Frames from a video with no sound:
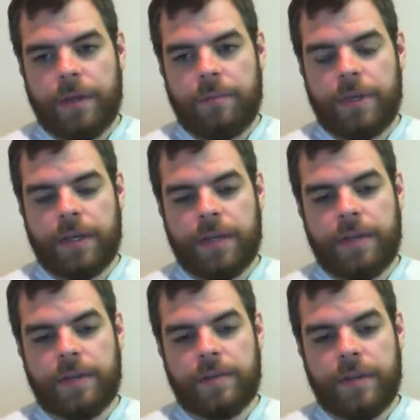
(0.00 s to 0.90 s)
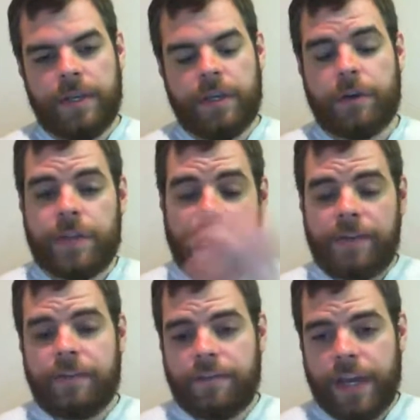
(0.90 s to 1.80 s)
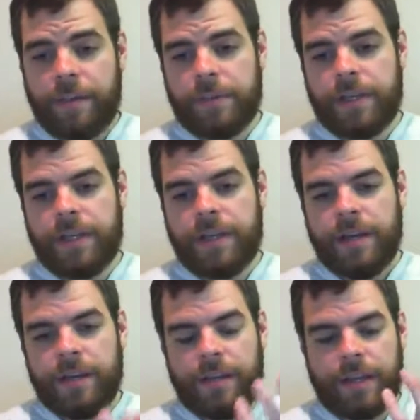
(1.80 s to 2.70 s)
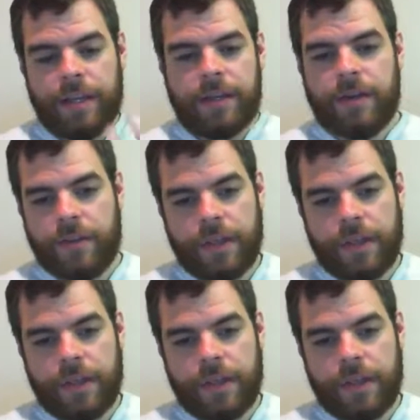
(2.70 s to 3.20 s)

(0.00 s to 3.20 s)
Because, if they have a family, then